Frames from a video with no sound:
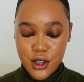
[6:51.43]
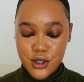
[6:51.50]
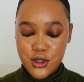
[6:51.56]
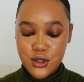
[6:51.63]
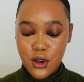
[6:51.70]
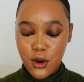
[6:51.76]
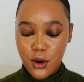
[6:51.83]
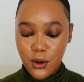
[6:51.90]

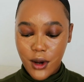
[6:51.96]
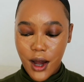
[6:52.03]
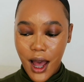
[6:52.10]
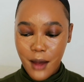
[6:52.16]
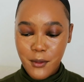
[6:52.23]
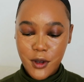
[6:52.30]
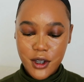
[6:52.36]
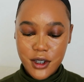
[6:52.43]
So
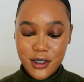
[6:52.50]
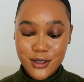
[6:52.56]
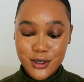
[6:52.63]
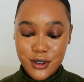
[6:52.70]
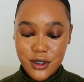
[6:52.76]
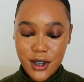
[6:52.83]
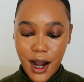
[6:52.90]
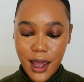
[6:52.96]
I'm going
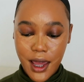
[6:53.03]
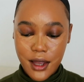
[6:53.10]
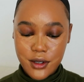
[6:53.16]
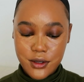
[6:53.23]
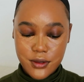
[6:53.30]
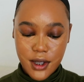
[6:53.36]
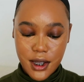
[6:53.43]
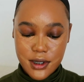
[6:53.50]
to try and
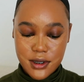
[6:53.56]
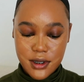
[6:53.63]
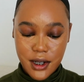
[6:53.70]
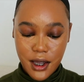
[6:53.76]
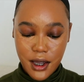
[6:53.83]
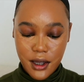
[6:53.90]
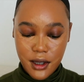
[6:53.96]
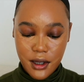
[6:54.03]
do that
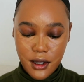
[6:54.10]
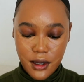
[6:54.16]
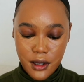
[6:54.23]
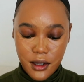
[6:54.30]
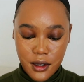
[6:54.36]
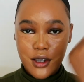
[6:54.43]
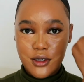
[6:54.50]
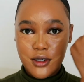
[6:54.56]
today.